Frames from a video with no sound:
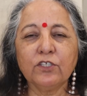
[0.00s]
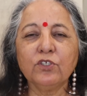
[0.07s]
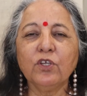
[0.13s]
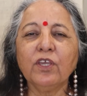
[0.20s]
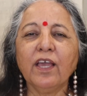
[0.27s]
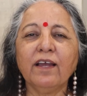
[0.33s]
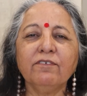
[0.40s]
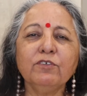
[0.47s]
So
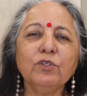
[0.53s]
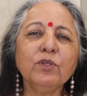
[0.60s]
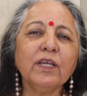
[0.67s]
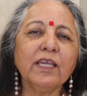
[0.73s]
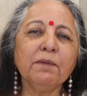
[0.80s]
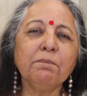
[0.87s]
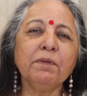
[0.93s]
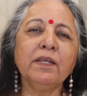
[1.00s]
you have to
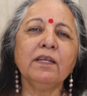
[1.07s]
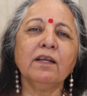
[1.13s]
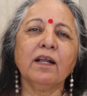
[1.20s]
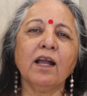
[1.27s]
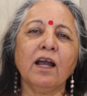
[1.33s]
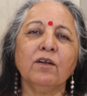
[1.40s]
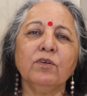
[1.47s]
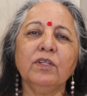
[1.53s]
keep in
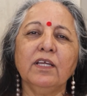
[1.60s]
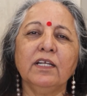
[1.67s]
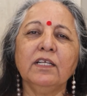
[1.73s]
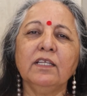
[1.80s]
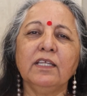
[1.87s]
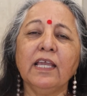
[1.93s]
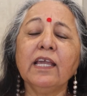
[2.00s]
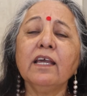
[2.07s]
account
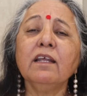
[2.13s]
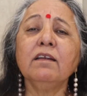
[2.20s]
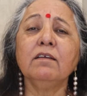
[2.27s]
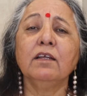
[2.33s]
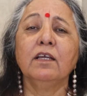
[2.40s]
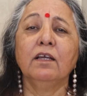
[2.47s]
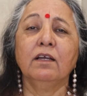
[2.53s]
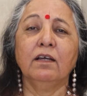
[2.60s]
that their
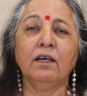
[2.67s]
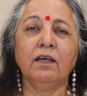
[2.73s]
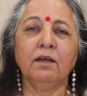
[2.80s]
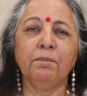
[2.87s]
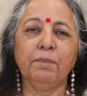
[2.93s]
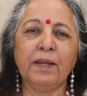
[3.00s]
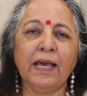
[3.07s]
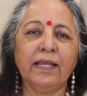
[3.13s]

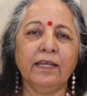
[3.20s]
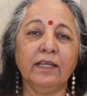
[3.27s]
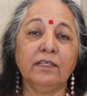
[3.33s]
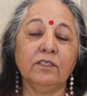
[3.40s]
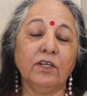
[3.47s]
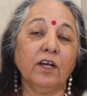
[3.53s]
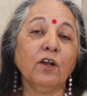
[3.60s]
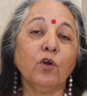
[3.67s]
uh,
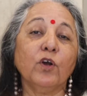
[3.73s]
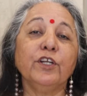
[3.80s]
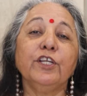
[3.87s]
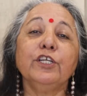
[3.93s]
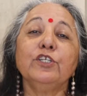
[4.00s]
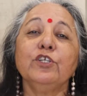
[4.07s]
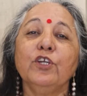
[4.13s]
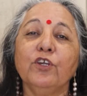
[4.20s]
planet,
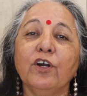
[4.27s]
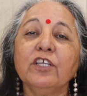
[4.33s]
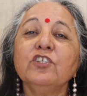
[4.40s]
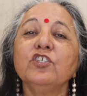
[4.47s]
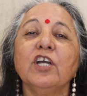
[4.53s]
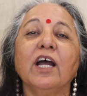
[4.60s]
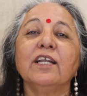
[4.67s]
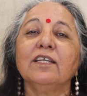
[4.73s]
according to your
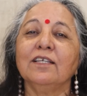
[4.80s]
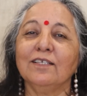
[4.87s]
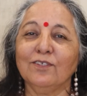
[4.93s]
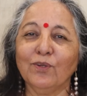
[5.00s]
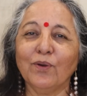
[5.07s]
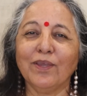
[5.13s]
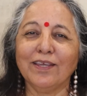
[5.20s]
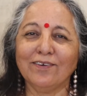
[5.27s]
chart,
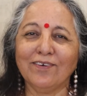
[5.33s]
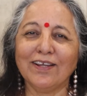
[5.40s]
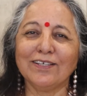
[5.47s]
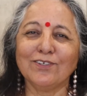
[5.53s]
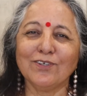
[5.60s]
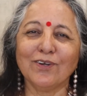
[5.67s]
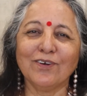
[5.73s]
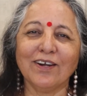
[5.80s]
is going
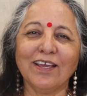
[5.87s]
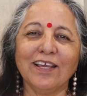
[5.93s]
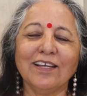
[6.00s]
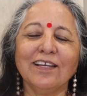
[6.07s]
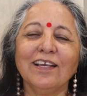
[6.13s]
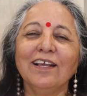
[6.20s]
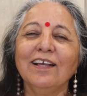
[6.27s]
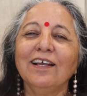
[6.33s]

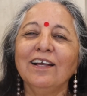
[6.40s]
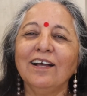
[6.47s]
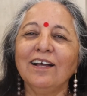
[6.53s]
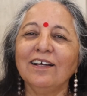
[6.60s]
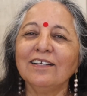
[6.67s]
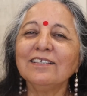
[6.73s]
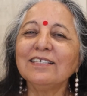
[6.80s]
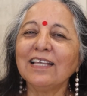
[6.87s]
retrograde.
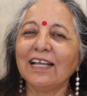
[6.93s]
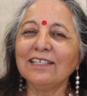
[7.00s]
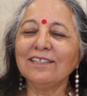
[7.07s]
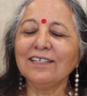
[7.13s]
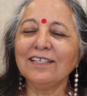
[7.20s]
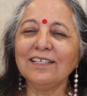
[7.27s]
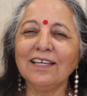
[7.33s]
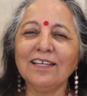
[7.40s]
Uh,
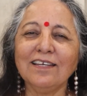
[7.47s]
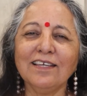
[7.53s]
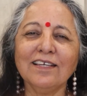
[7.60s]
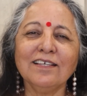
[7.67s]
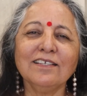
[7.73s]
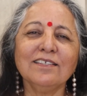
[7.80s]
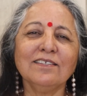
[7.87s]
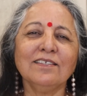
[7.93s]

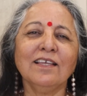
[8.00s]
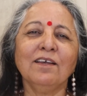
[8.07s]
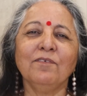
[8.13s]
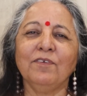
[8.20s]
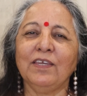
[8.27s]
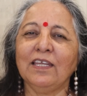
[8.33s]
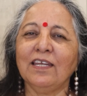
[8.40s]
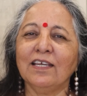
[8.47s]
Sagittarius, uh,
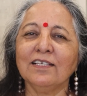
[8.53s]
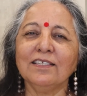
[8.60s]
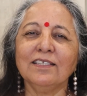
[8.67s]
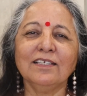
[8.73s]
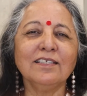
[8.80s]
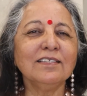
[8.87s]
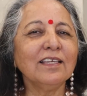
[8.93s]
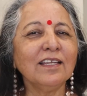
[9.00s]
Venus
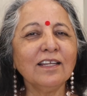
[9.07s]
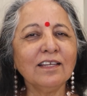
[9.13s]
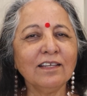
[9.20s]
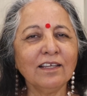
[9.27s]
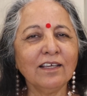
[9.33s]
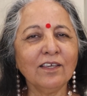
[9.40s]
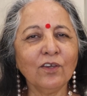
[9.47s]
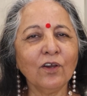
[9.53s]
is
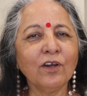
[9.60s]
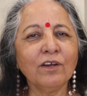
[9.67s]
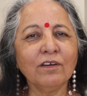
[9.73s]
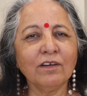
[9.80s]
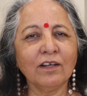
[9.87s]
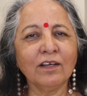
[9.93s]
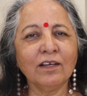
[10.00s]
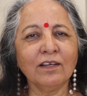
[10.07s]
in
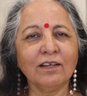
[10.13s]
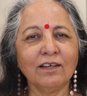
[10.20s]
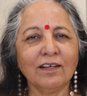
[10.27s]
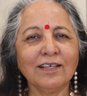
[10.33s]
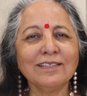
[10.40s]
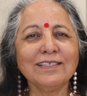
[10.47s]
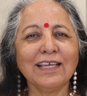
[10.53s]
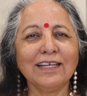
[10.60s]
your uh,
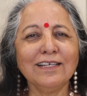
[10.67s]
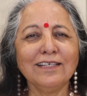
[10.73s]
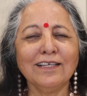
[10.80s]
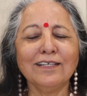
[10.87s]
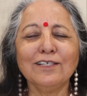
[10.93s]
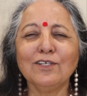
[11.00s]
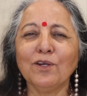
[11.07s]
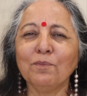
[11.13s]

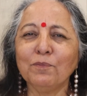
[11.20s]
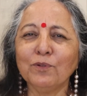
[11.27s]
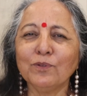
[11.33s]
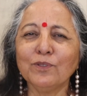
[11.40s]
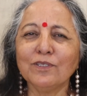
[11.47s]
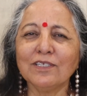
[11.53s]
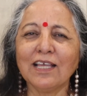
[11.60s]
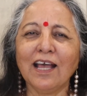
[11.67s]
ascendant or
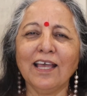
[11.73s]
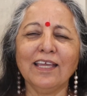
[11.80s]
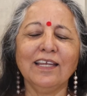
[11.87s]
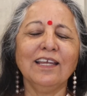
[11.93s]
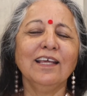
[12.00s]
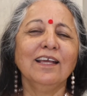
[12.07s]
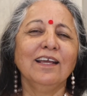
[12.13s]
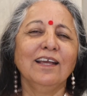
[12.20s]
moon sign.